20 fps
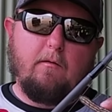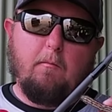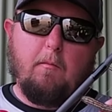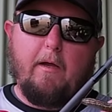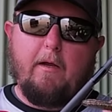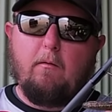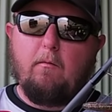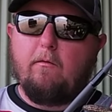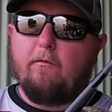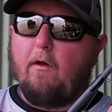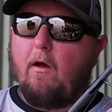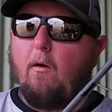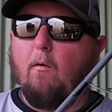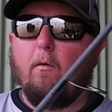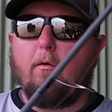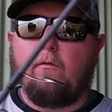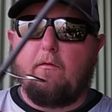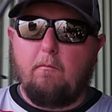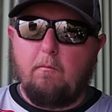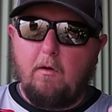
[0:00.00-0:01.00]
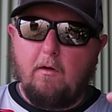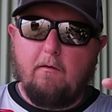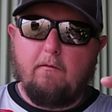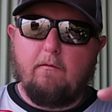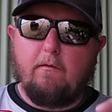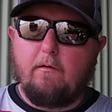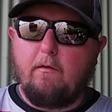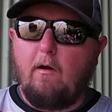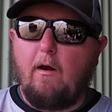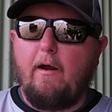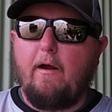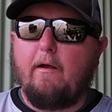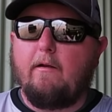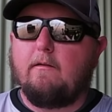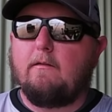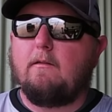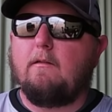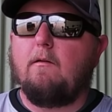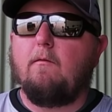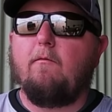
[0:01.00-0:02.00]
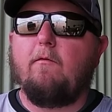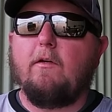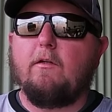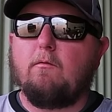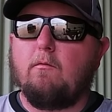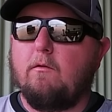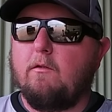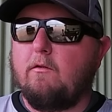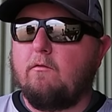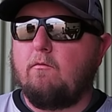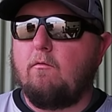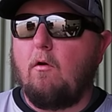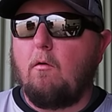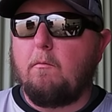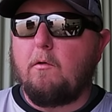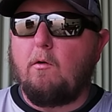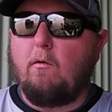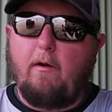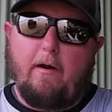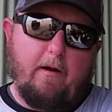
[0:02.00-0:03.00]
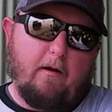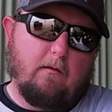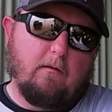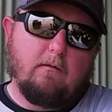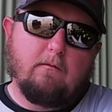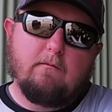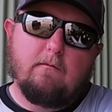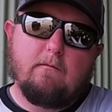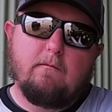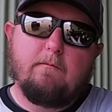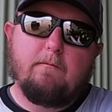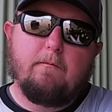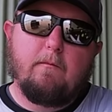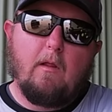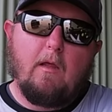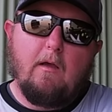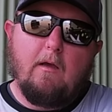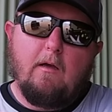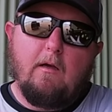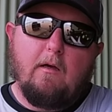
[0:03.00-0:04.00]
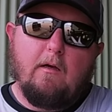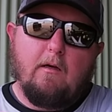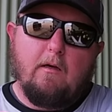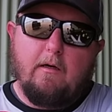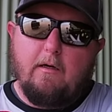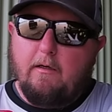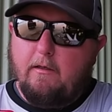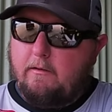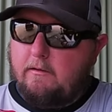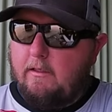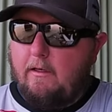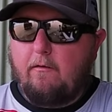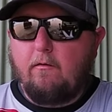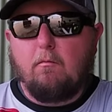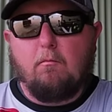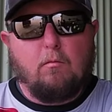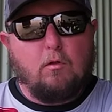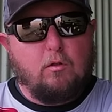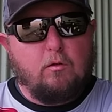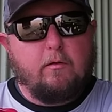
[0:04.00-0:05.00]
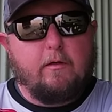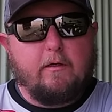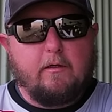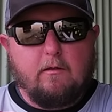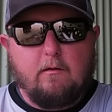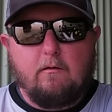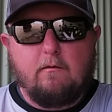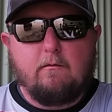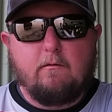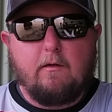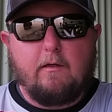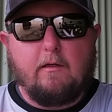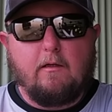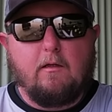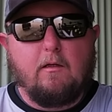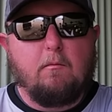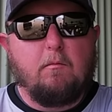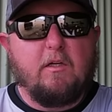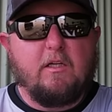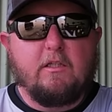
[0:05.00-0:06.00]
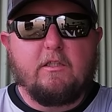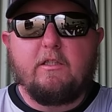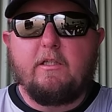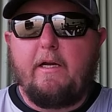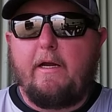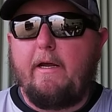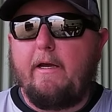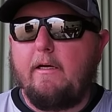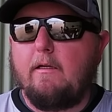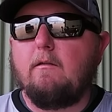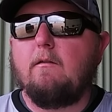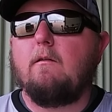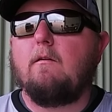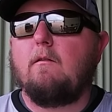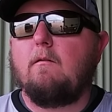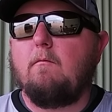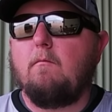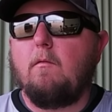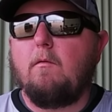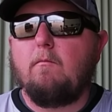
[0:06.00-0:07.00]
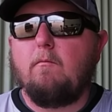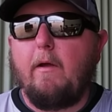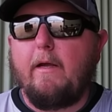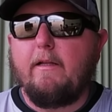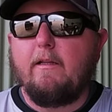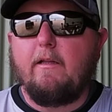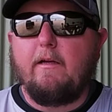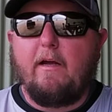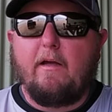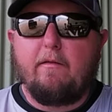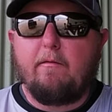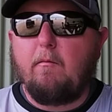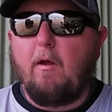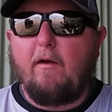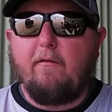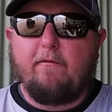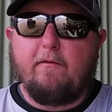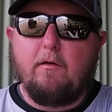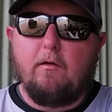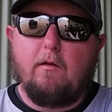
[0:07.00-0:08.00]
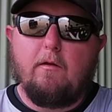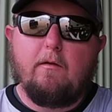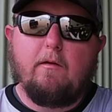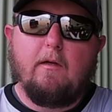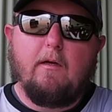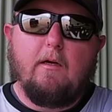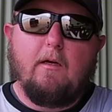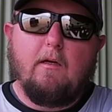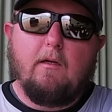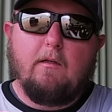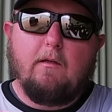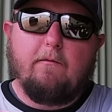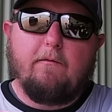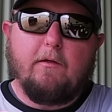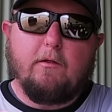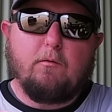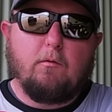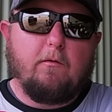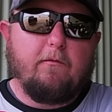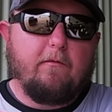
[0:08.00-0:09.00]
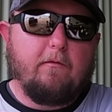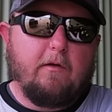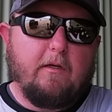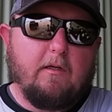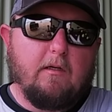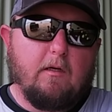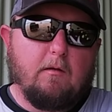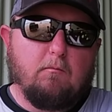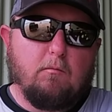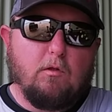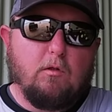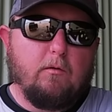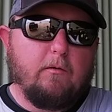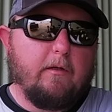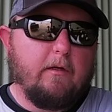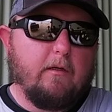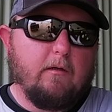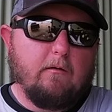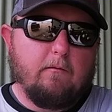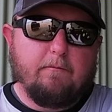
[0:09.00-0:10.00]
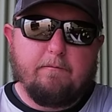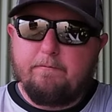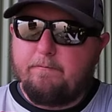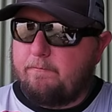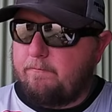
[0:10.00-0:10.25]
the bait was always above the grass, and the fish were just roaming around, chasing bluegill and a little bit of shad, but mainly I feel that the fish were feeding on bluegill.